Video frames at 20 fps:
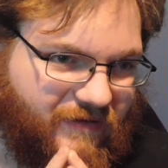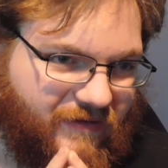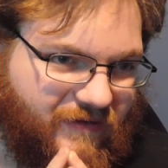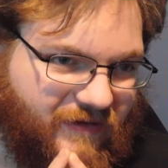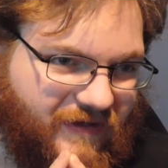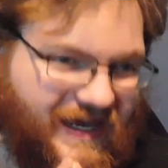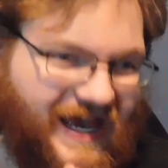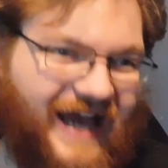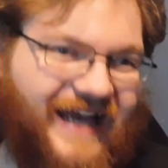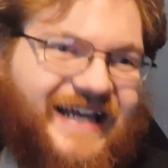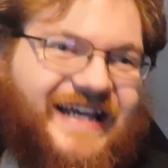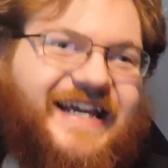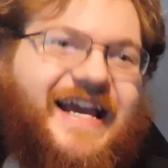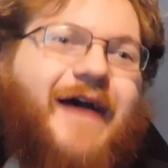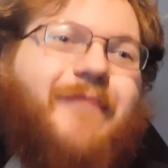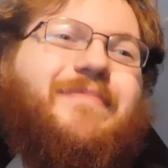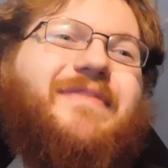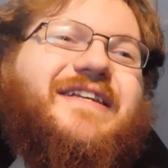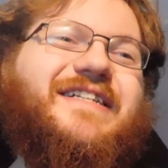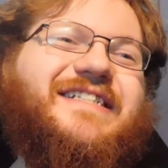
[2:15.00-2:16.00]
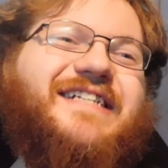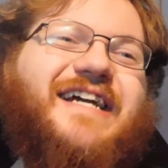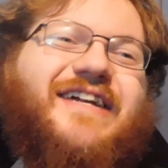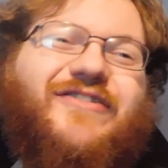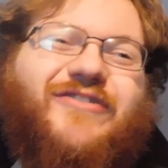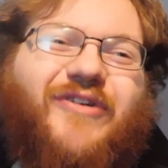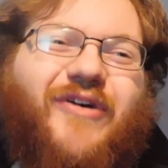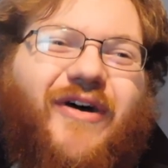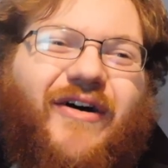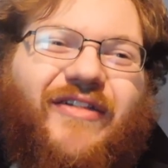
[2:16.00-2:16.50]
Yeah, he kept the
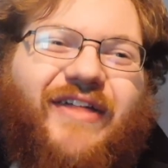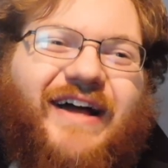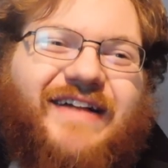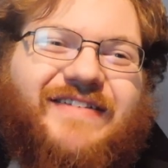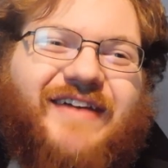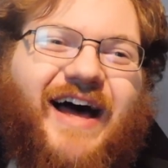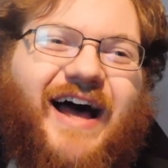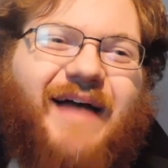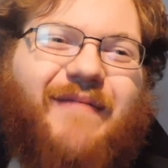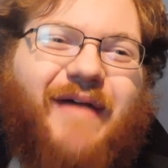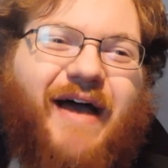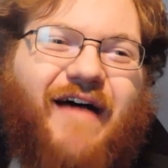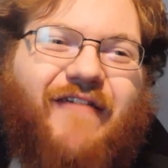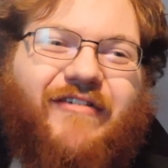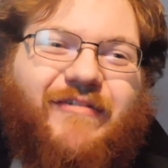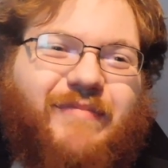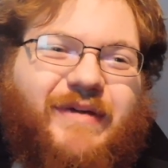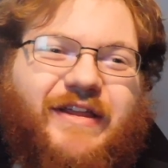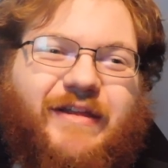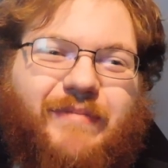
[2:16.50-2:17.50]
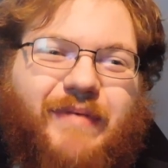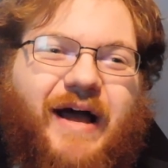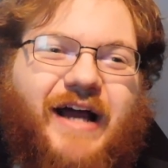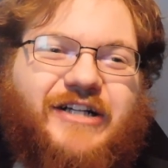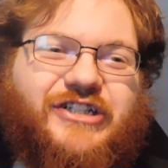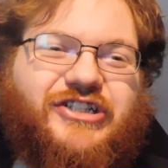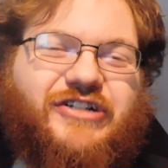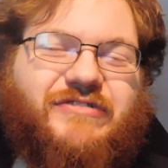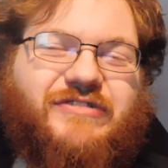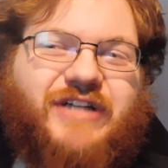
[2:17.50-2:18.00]
sandal all that time. Have it be the Pai
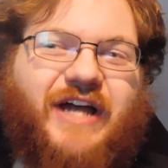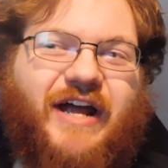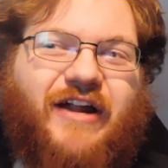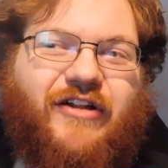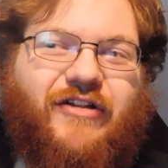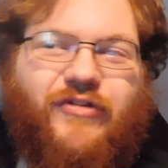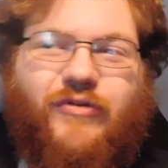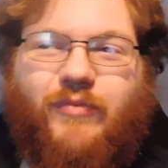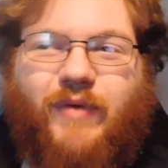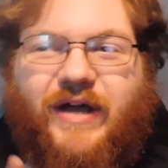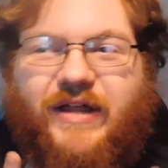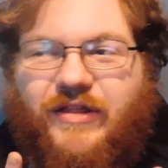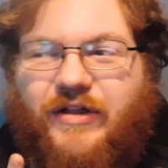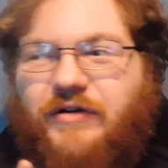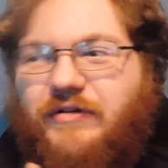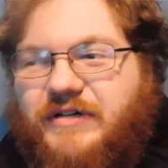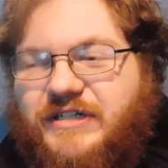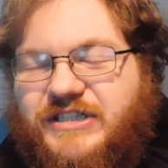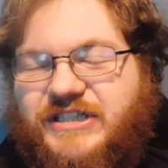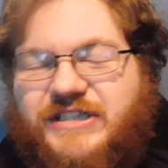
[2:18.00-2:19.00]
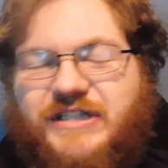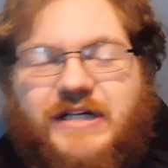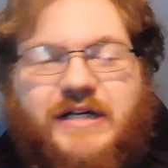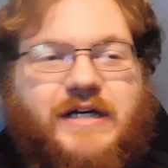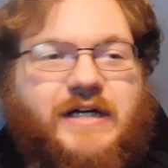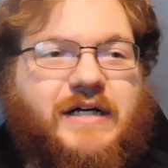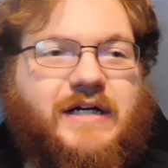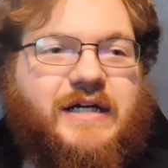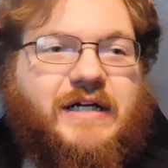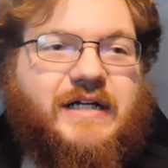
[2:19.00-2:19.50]
Show title, the White Lotus.
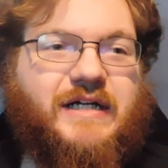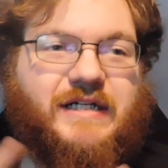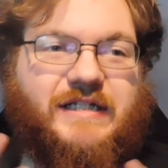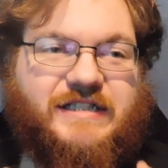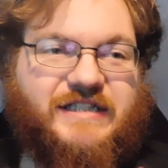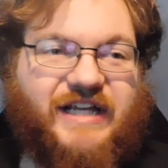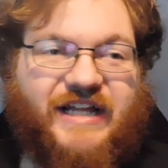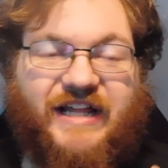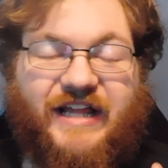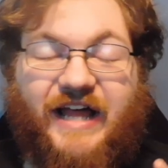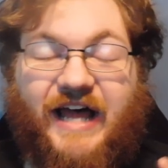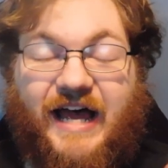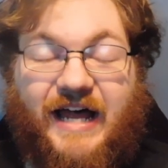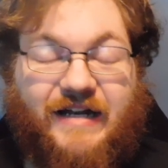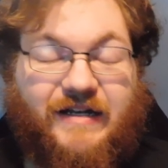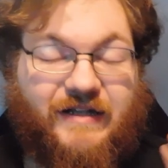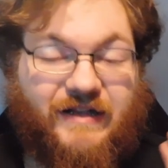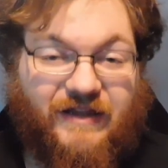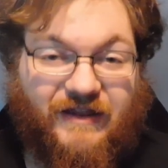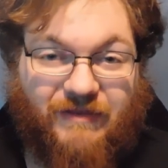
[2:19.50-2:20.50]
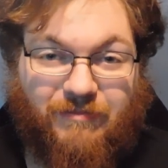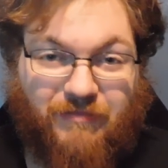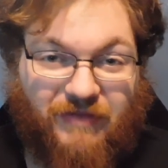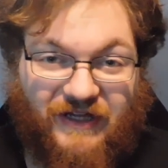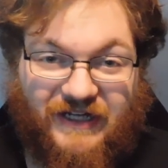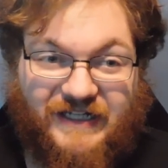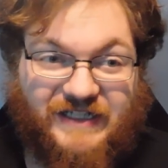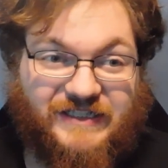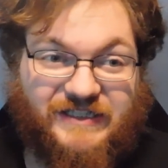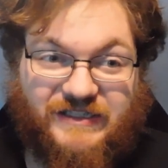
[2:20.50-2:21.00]
So that,
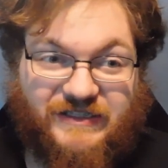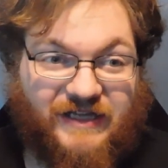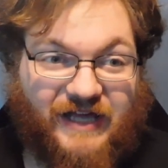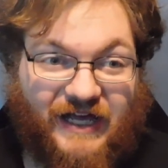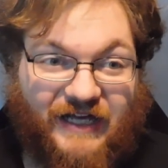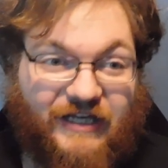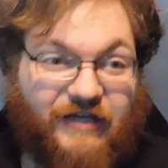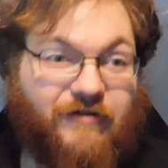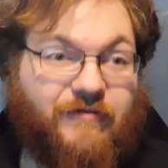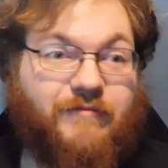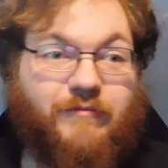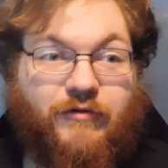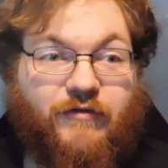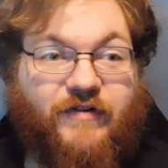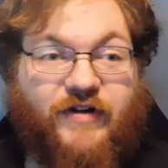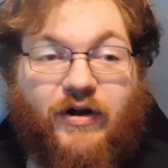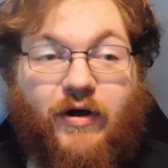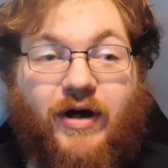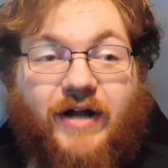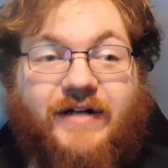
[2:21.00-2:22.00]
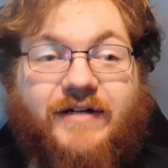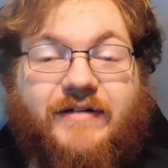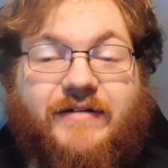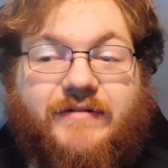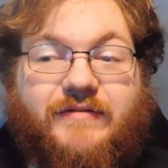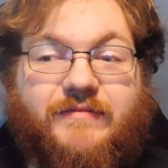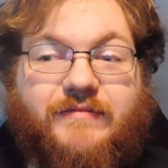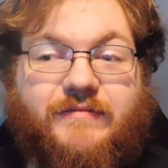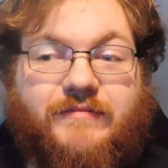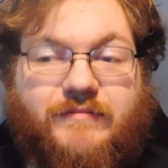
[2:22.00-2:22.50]
please, thank you. Moving on.
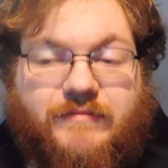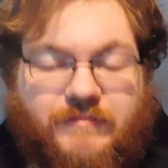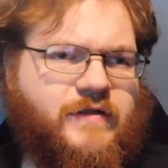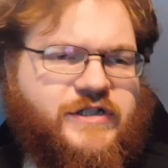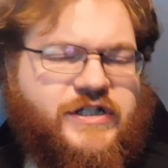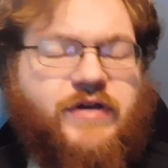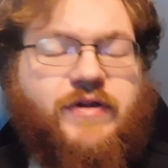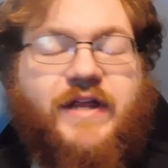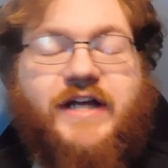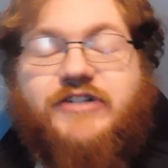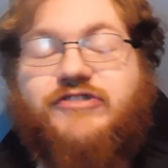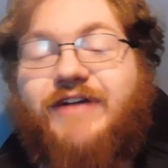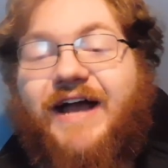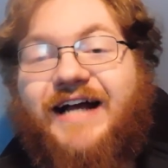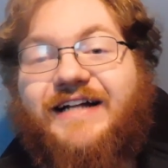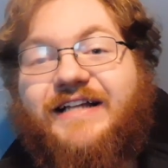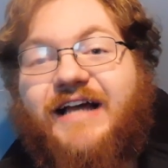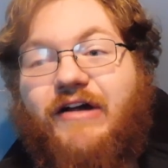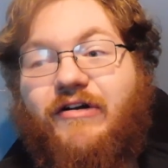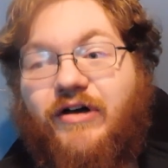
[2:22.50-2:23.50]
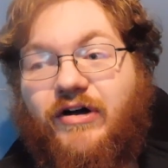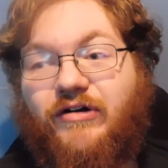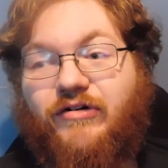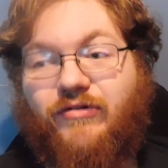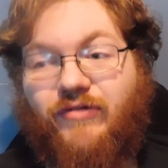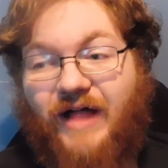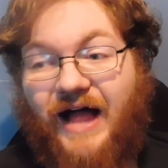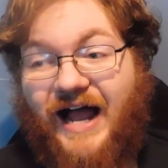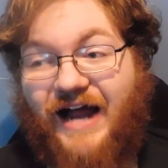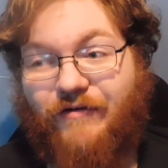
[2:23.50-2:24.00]
So they track down
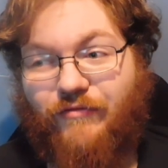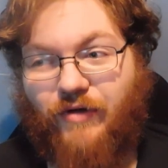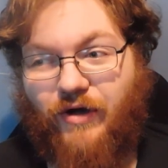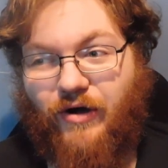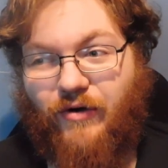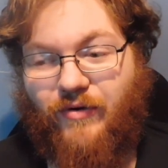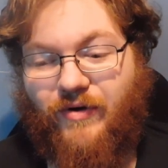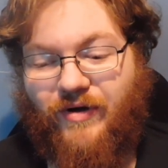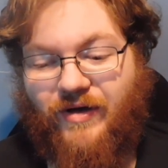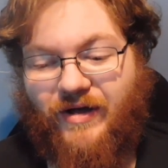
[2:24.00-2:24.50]
Uncle Iroh.